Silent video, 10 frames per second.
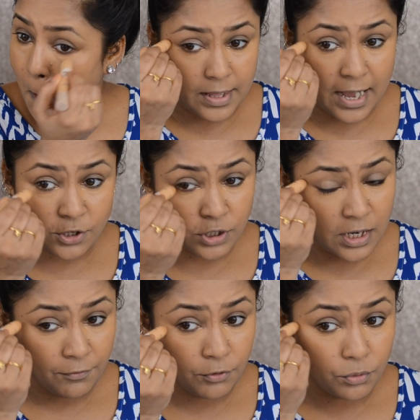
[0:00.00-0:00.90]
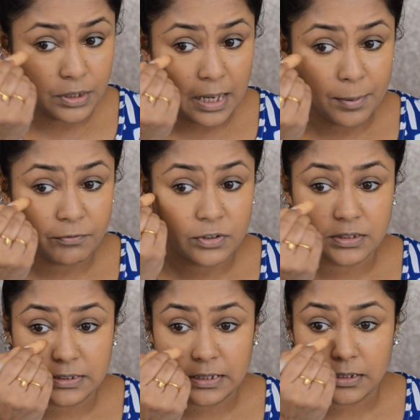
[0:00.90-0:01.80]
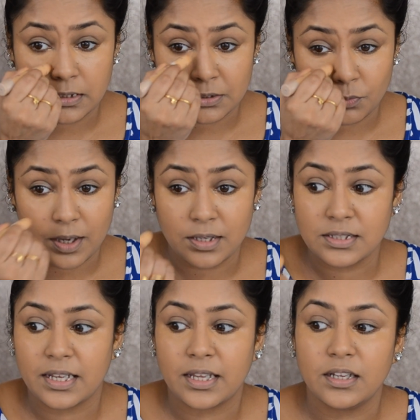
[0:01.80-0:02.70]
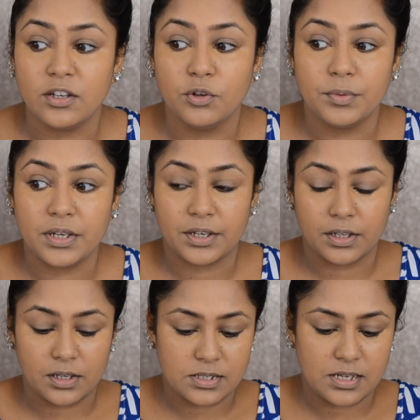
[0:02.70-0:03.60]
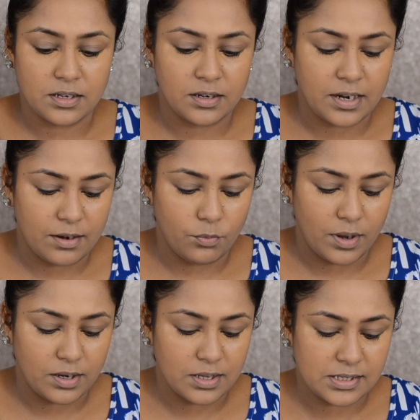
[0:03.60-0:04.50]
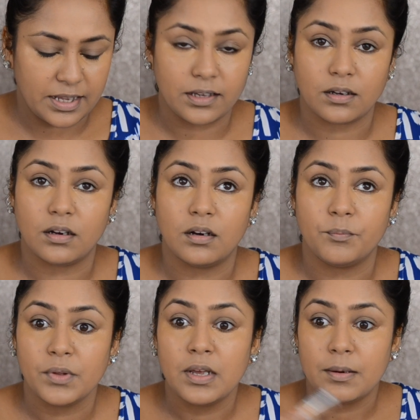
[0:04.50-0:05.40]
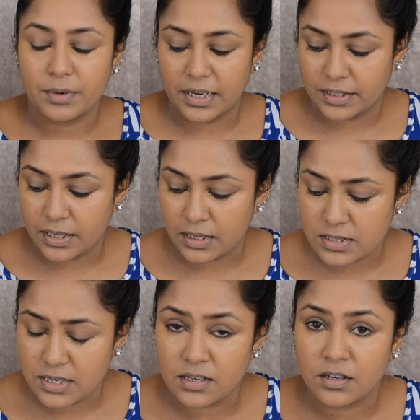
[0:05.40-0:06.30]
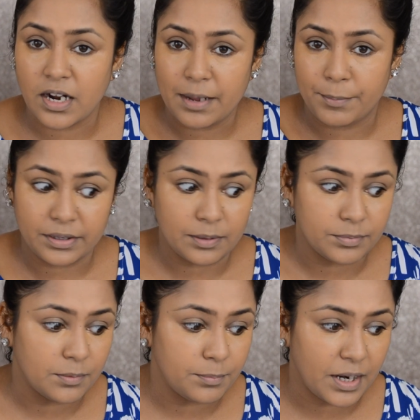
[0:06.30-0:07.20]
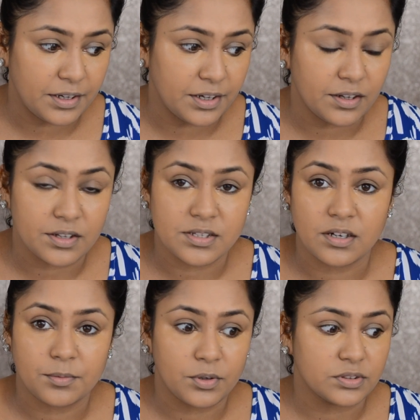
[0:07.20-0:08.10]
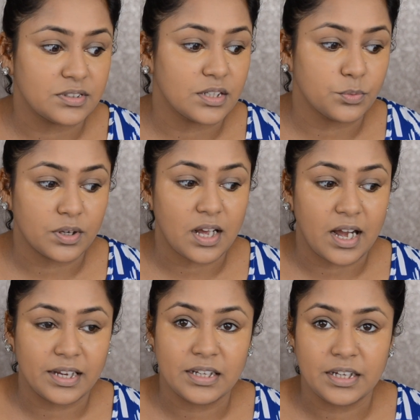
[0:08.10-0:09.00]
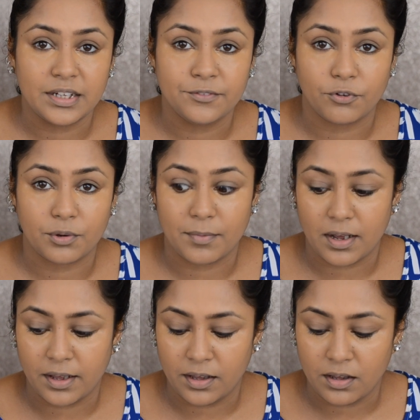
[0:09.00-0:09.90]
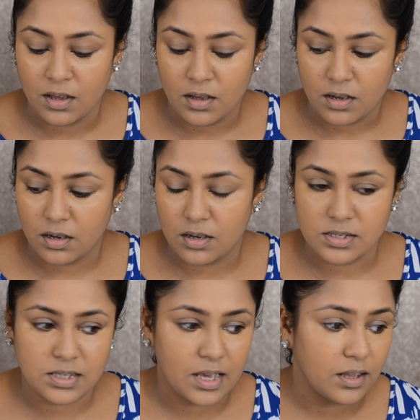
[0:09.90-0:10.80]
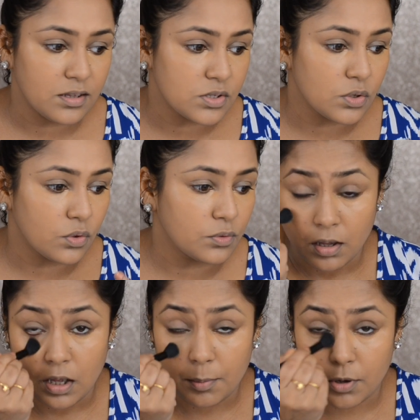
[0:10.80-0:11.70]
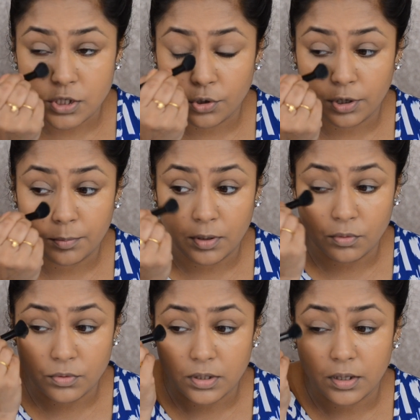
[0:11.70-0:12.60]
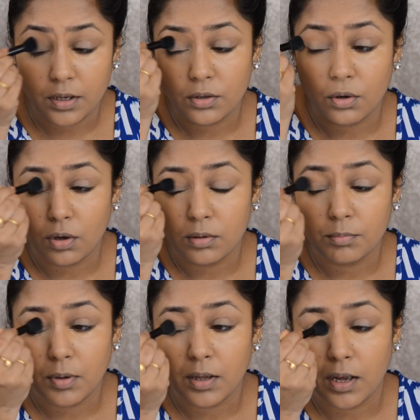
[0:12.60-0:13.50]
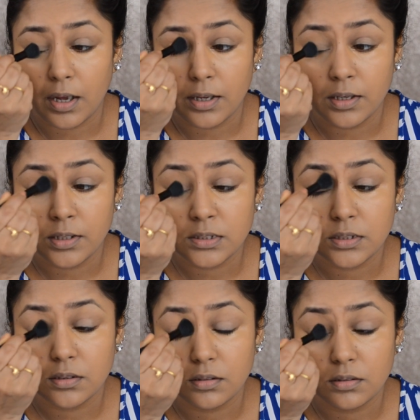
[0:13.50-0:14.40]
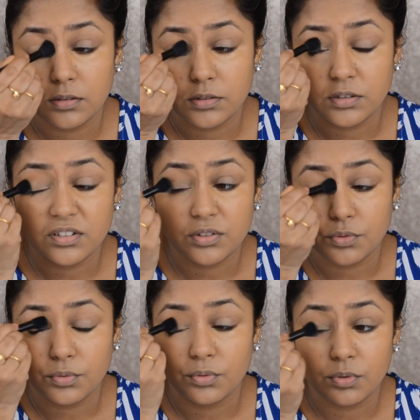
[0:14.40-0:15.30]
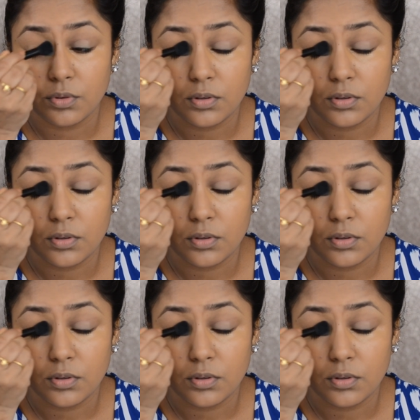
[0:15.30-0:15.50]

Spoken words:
They actually have two type of concealers. One is like an illuminating concealer and one is like a brightening concealer. I picked up the brightening concealer because that is what I need for my skin. So I'm also going to be using it on my eyelids just to